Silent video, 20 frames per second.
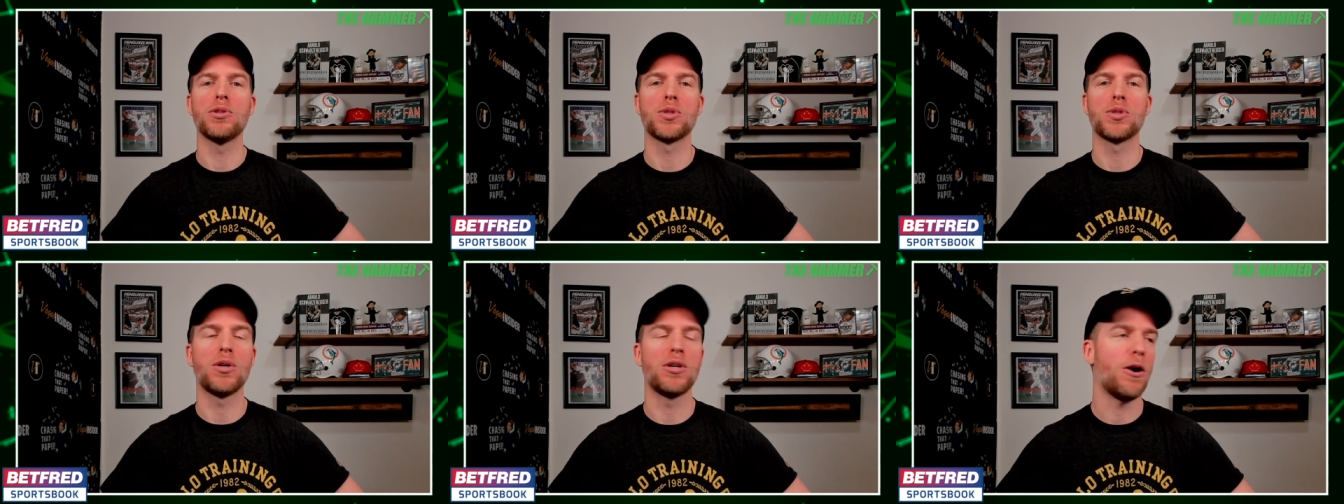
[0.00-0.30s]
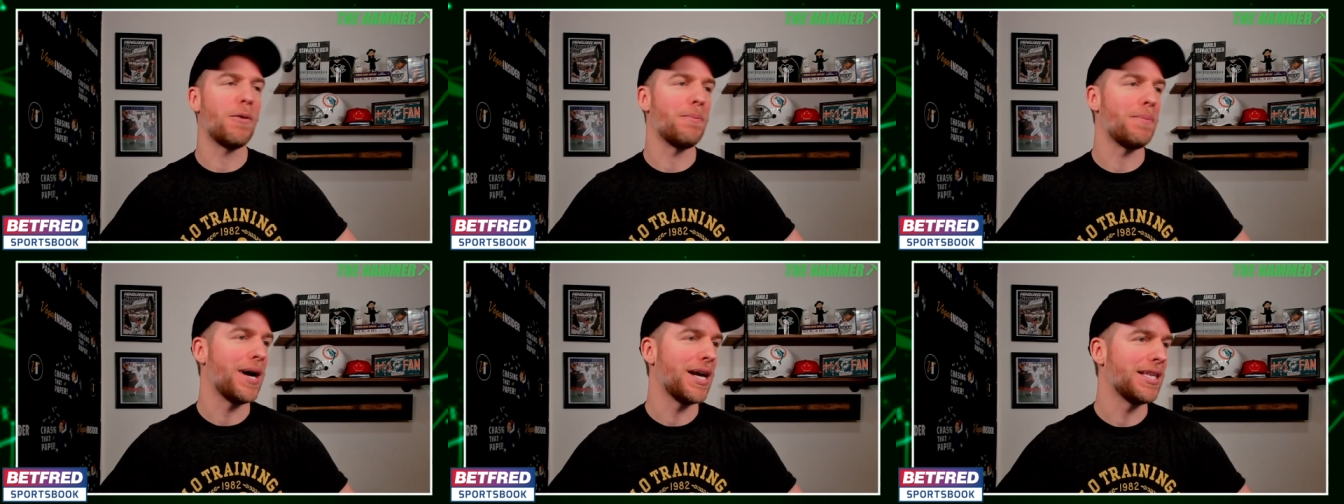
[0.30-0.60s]
So I
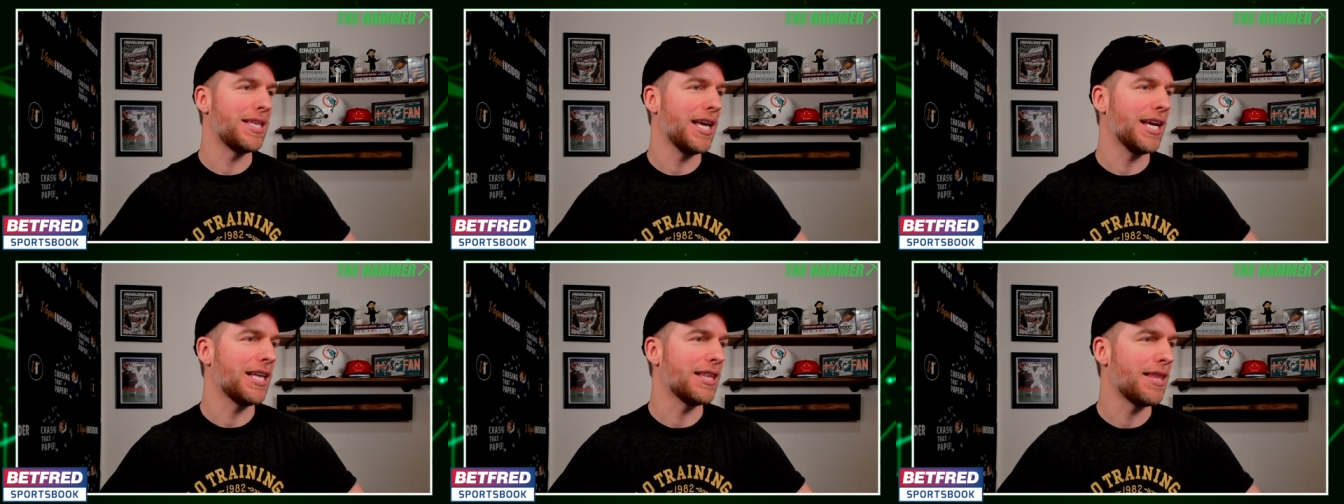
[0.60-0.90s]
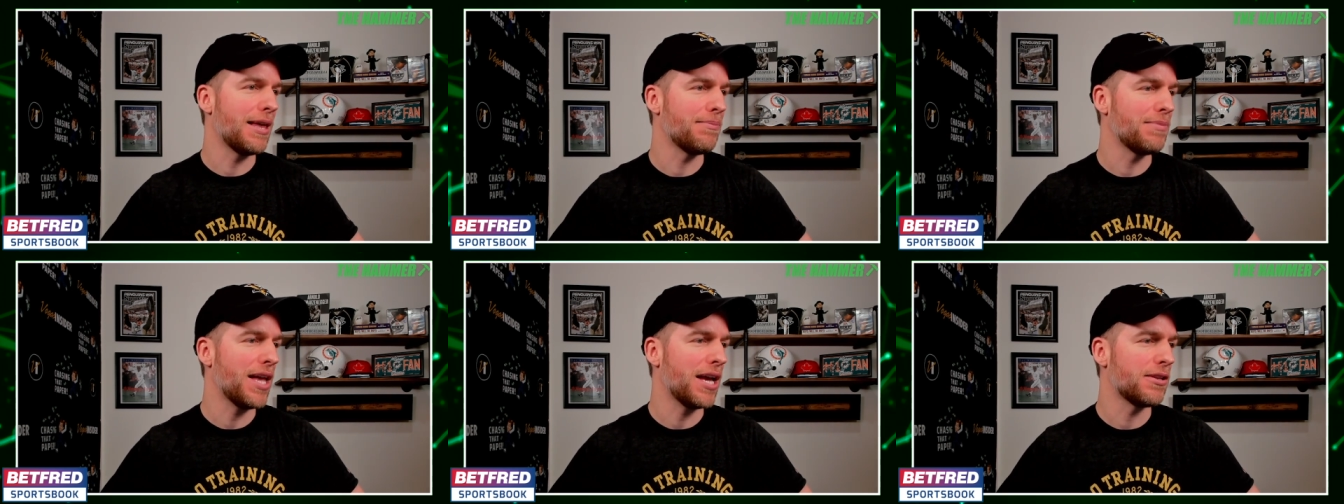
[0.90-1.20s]
don't mind taking
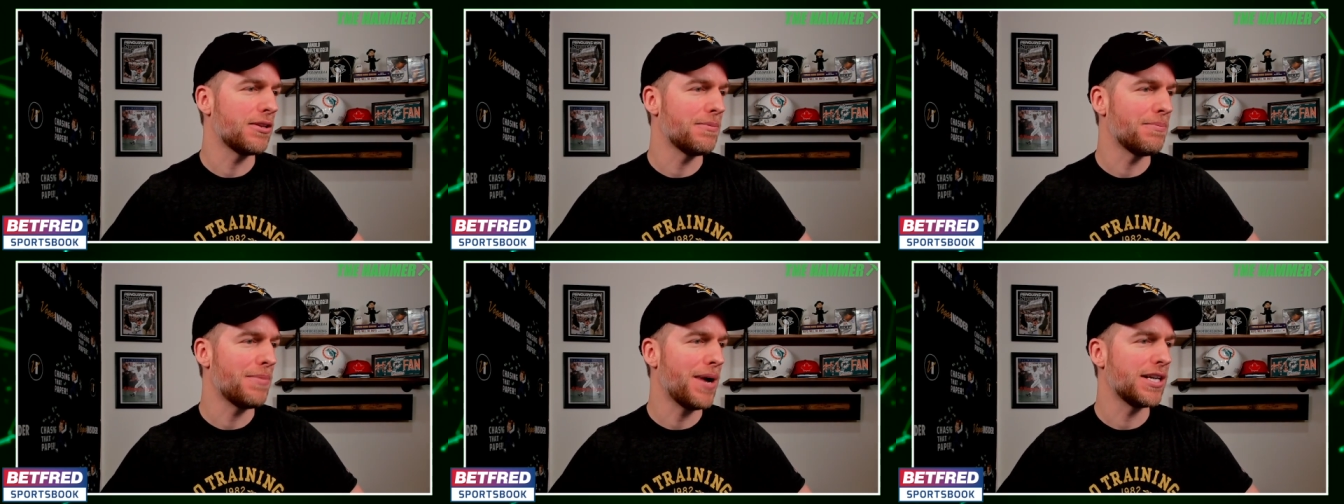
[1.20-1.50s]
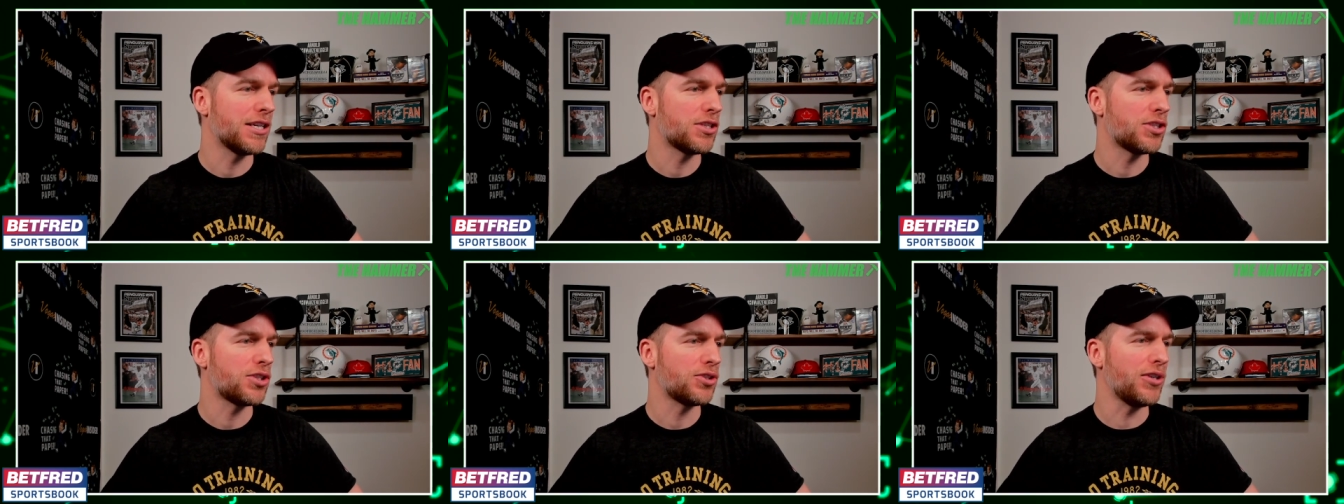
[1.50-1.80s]
them down to
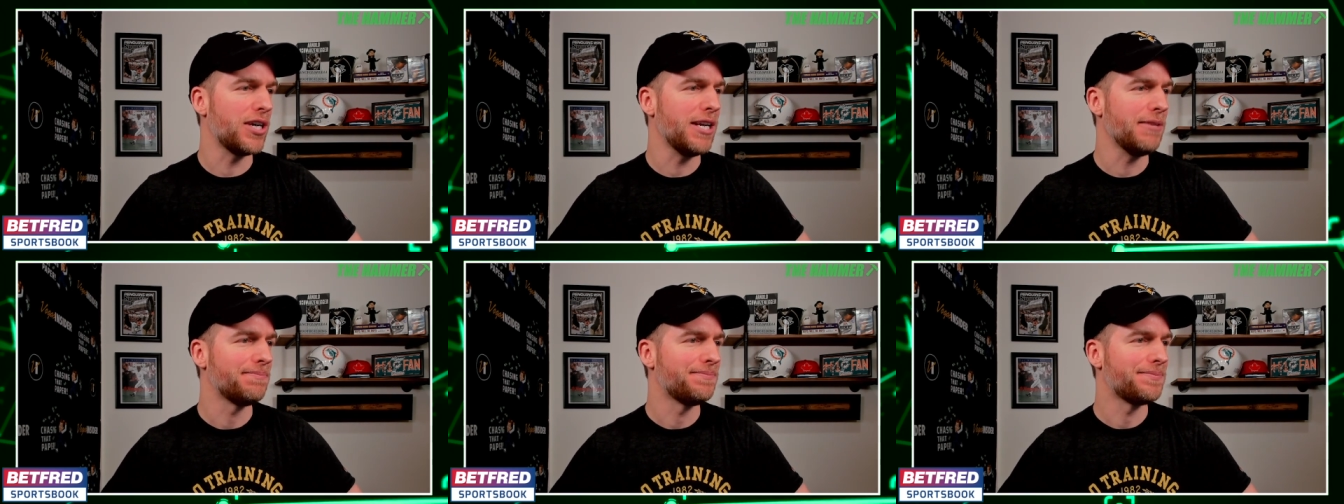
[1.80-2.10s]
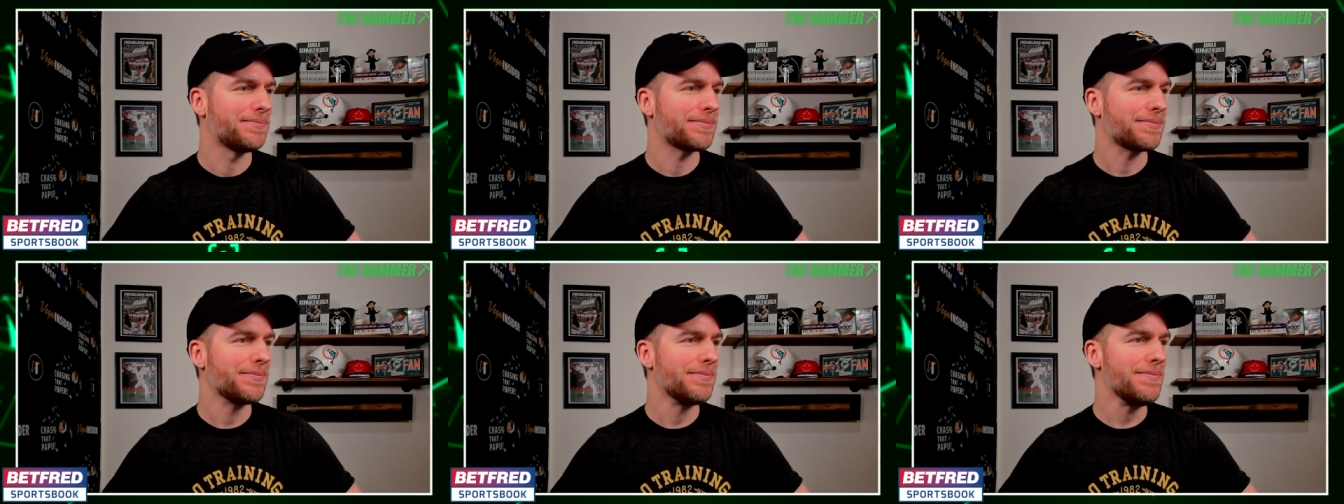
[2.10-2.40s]
minus three.
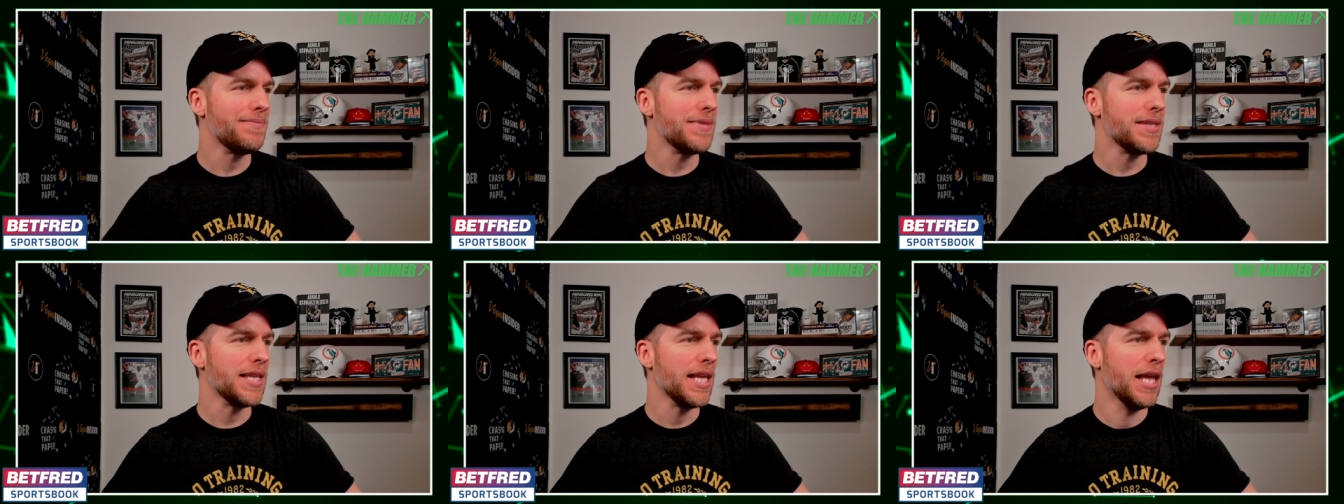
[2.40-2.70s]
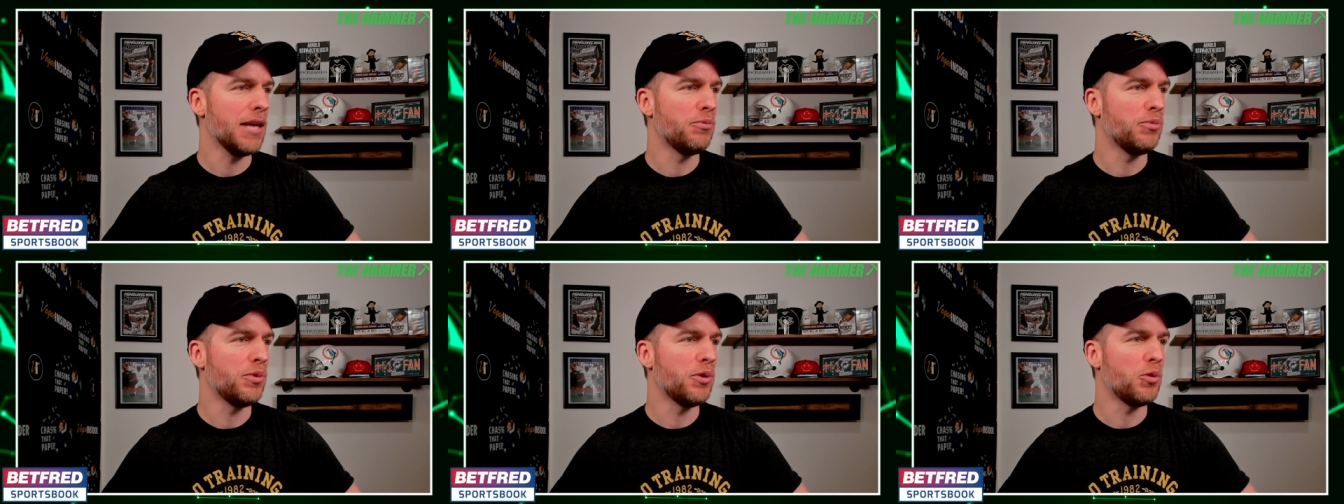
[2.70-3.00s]

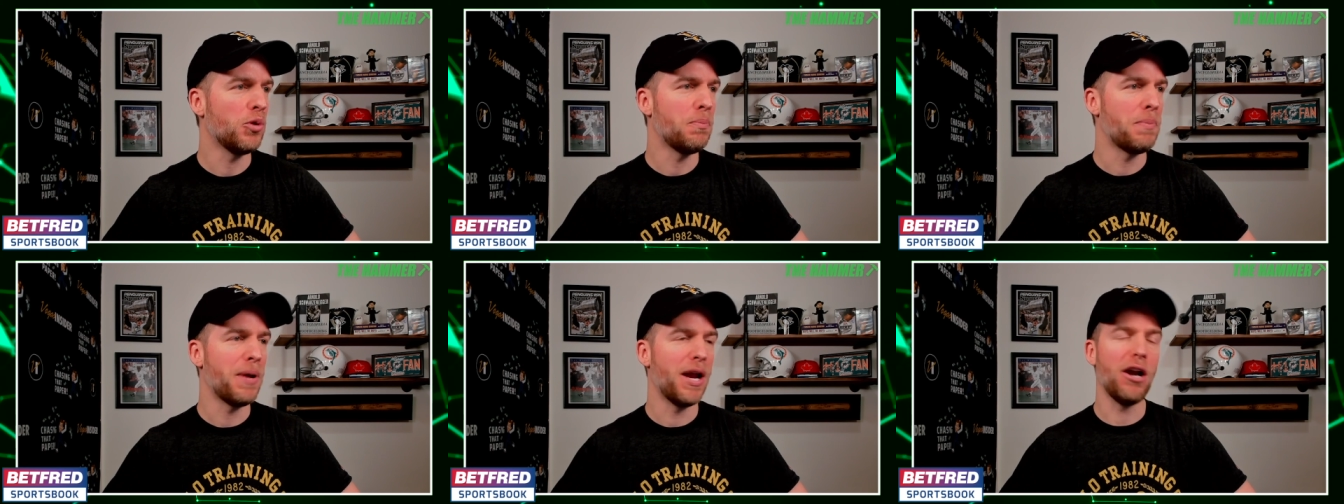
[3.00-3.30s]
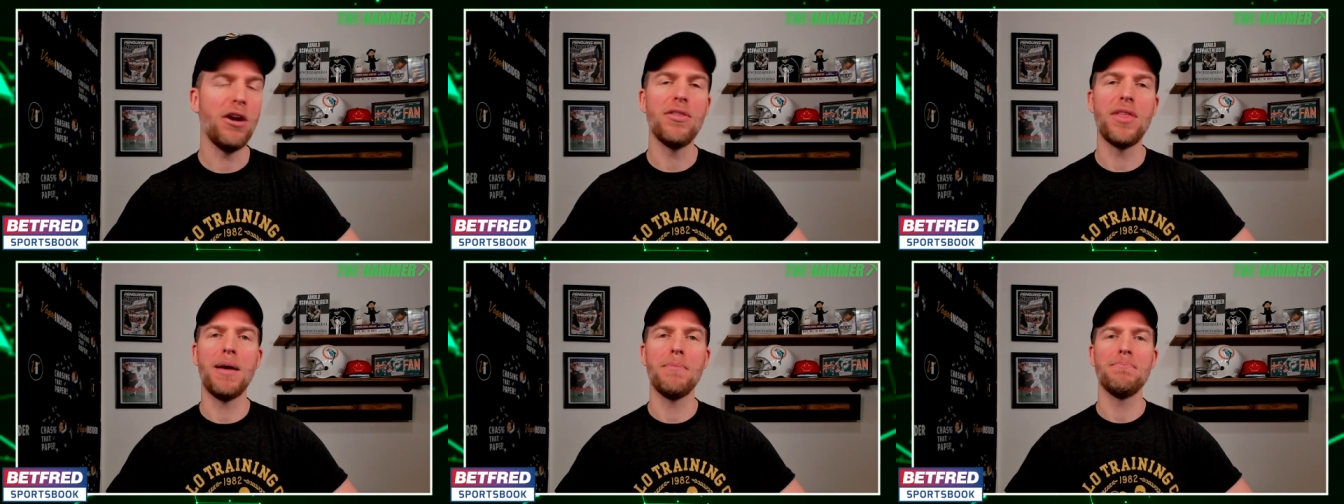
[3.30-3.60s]
And we will
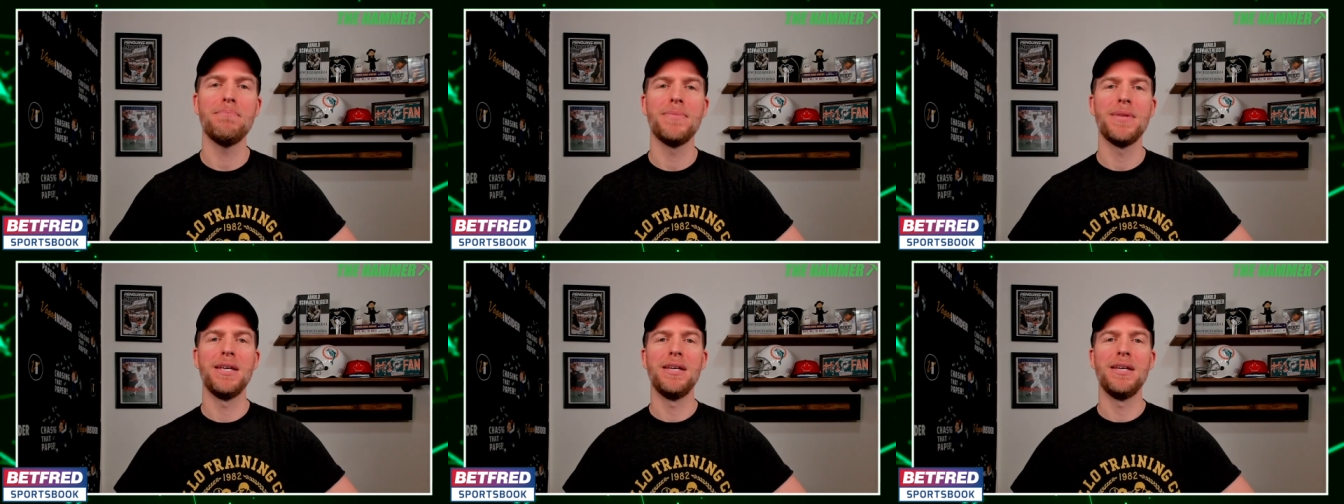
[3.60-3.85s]
pair them